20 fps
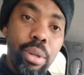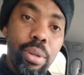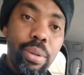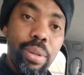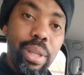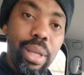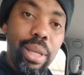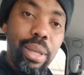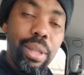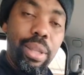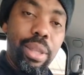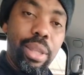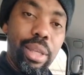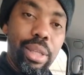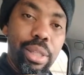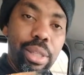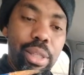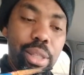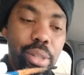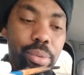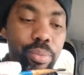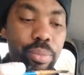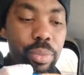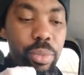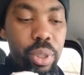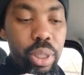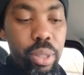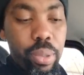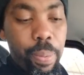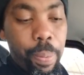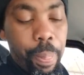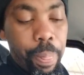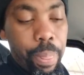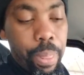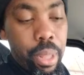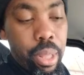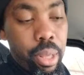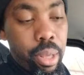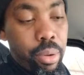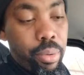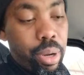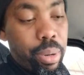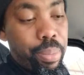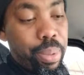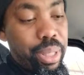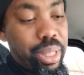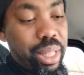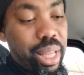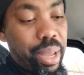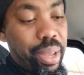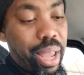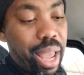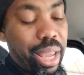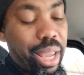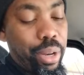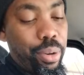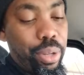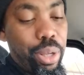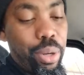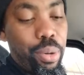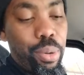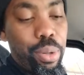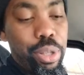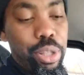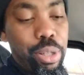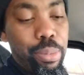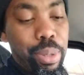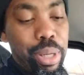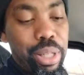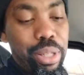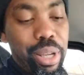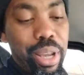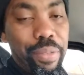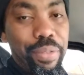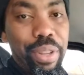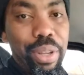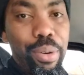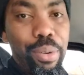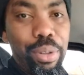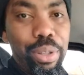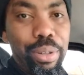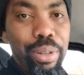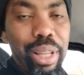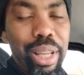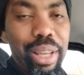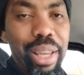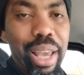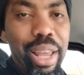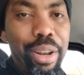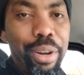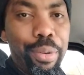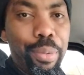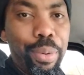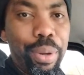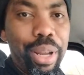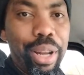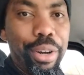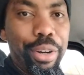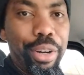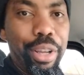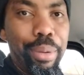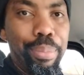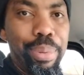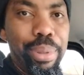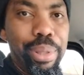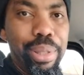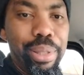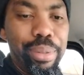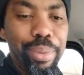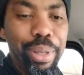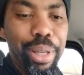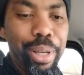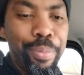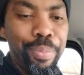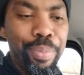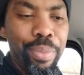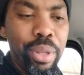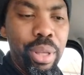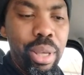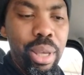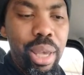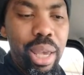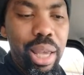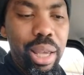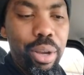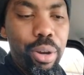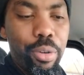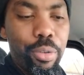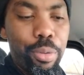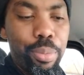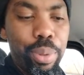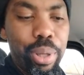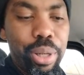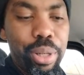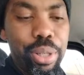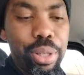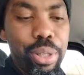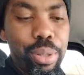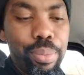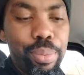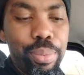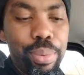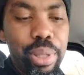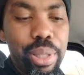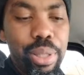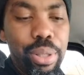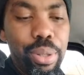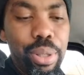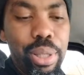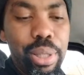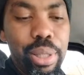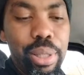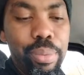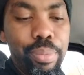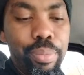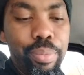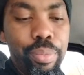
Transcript: like this. Right, but see, I can only hold so much, so I have to hold her like at her hips, and go from there. So let's do this.